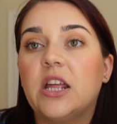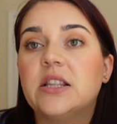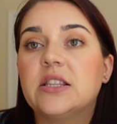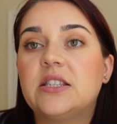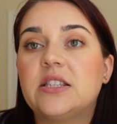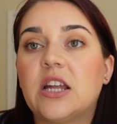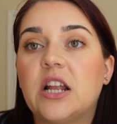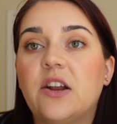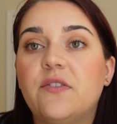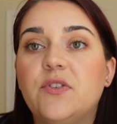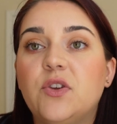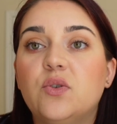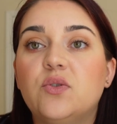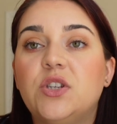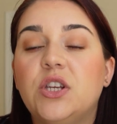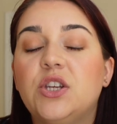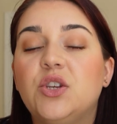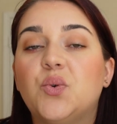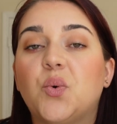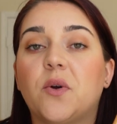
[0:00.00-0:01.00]
Instead of
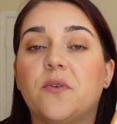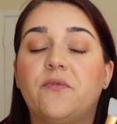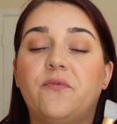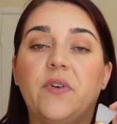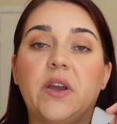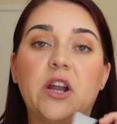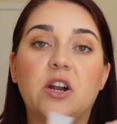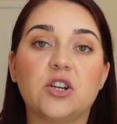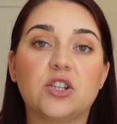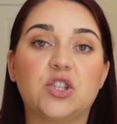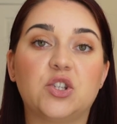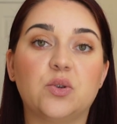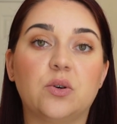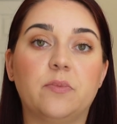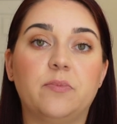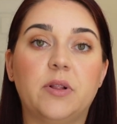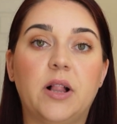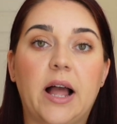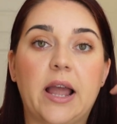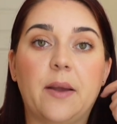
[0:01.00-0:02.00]
using your fingers to
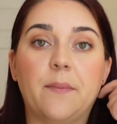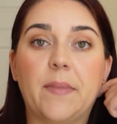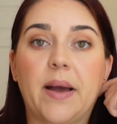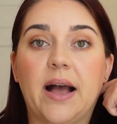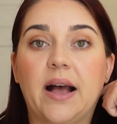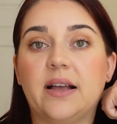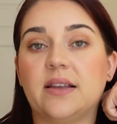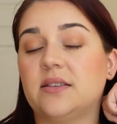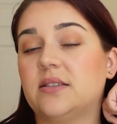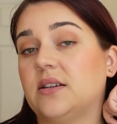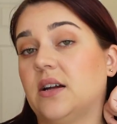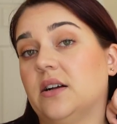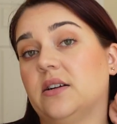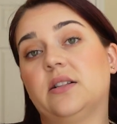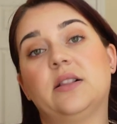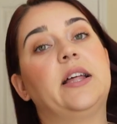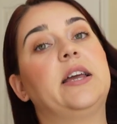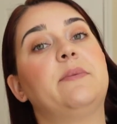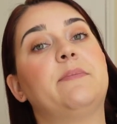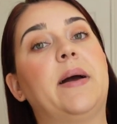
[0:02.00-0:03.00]
apply a mask, a
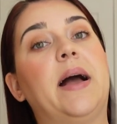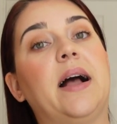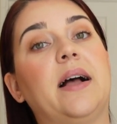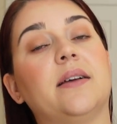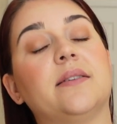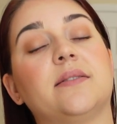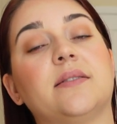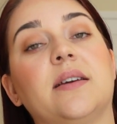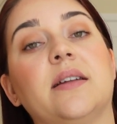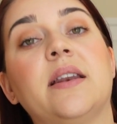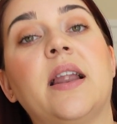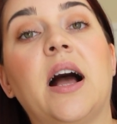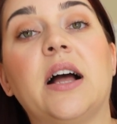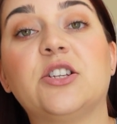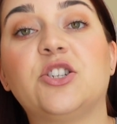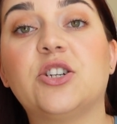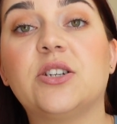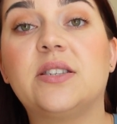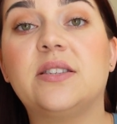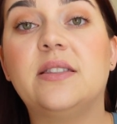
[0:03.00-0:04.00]
clay mask,
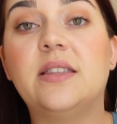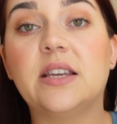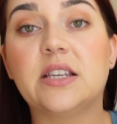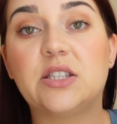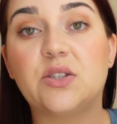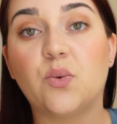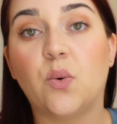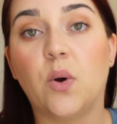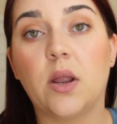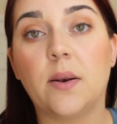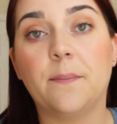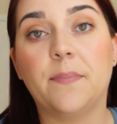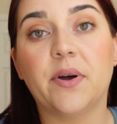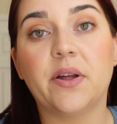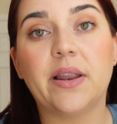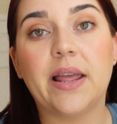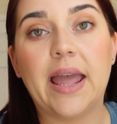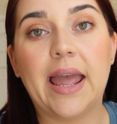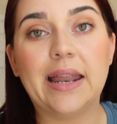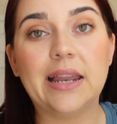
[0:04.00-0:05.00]
not just this one,
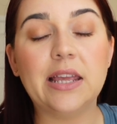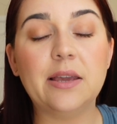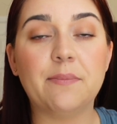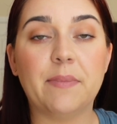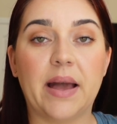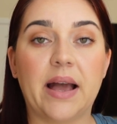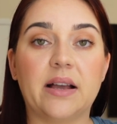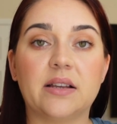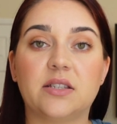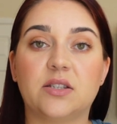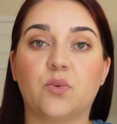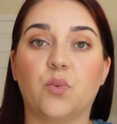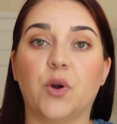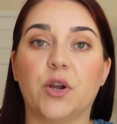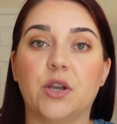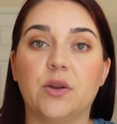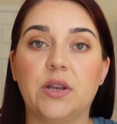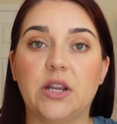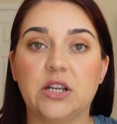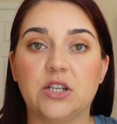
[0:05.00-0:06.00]
but any mask where
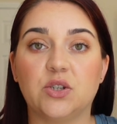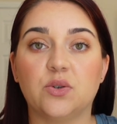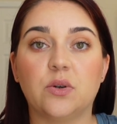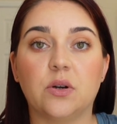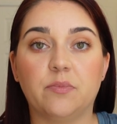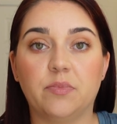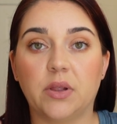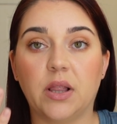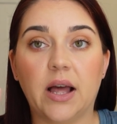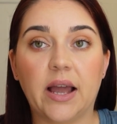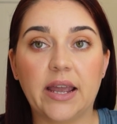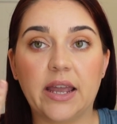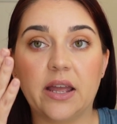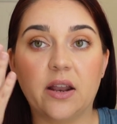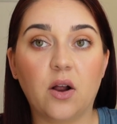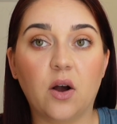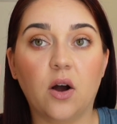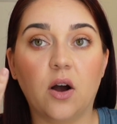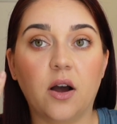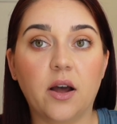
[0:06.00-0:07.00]
you need to apply
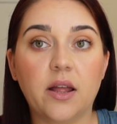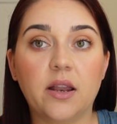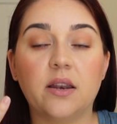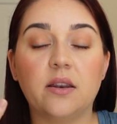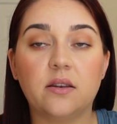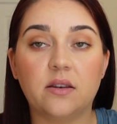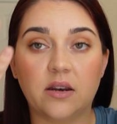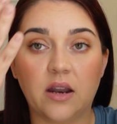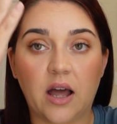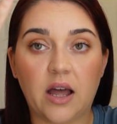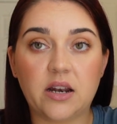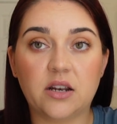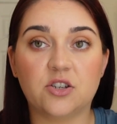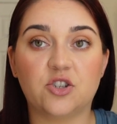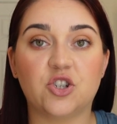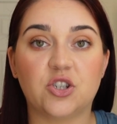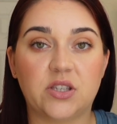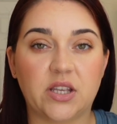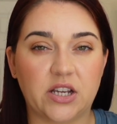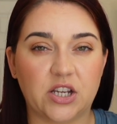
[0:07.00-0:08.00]
it on, not
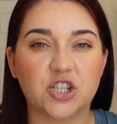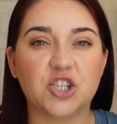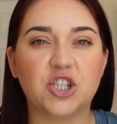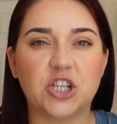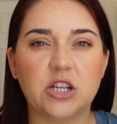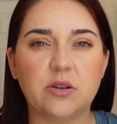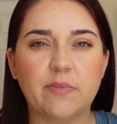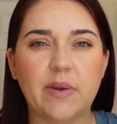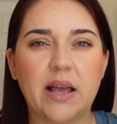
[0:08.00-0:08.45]
just like a sheet